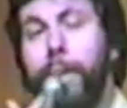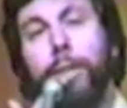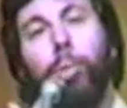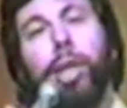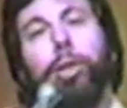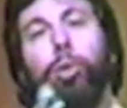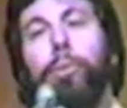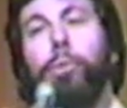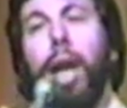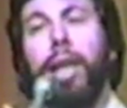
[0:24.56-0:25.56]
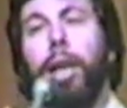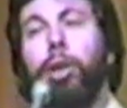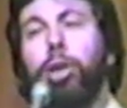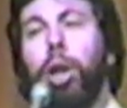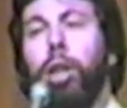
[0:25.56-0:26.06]
I said we could do it for
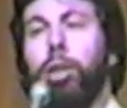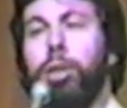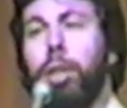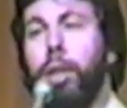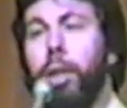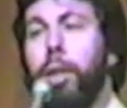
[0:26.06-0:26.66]
$800.